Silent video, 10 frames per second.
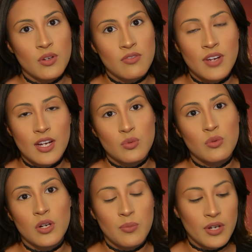In fact, we
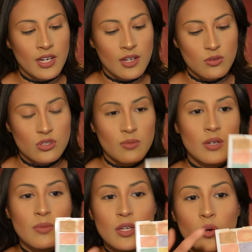want to bring it out. So I'm
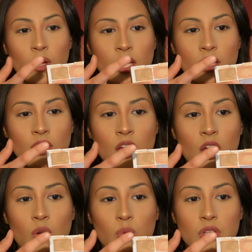going to be going in
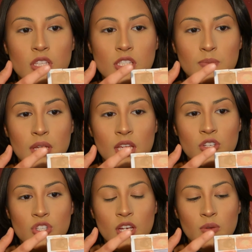with this pink
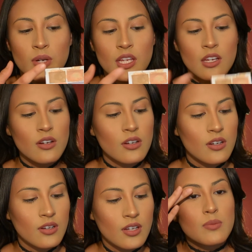shade right here,
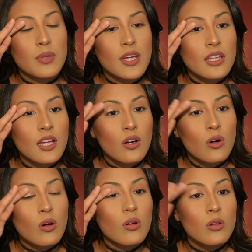just applying that
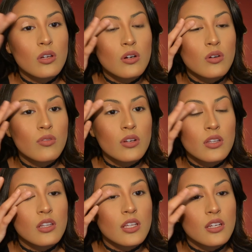all over the
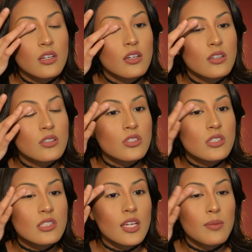lid,
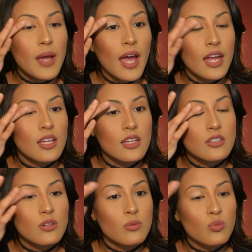just like patting it.
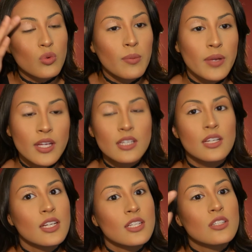Don't rub it,
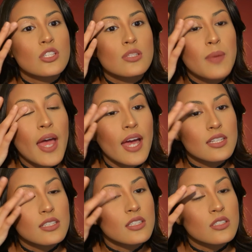just
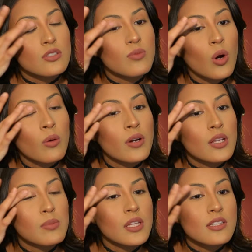pat, because you've
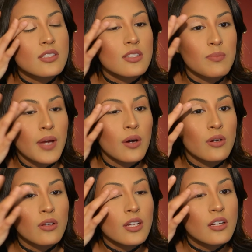already placed some
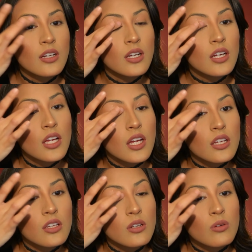powder there
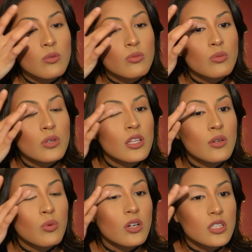and you don't really
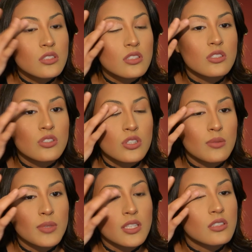want to
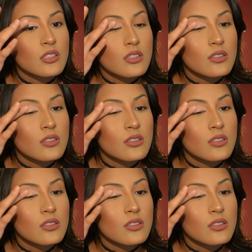disturb it.